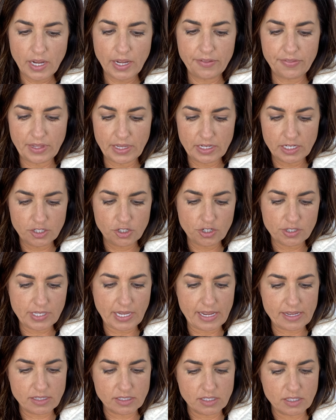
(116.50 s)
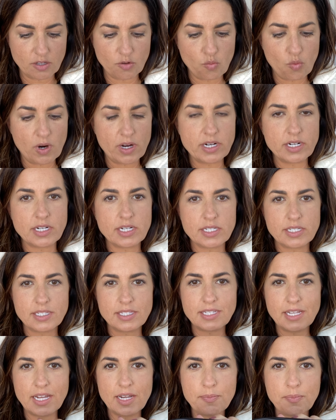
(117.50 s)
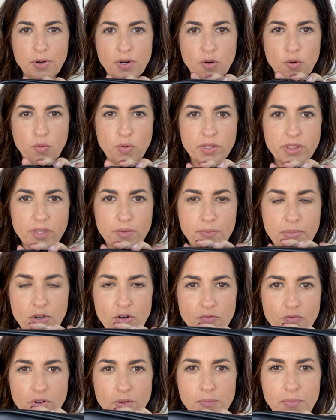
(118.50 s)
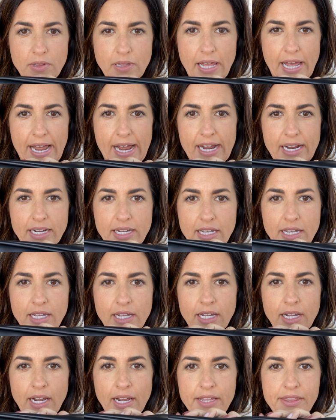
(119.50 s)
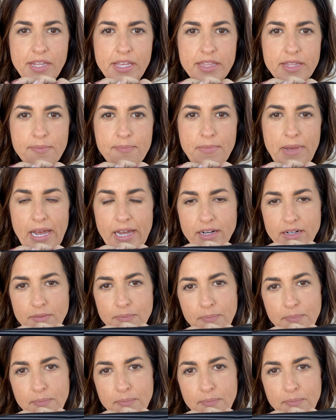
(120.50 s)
And then it just has the one zip with the beautiful black and then the matte,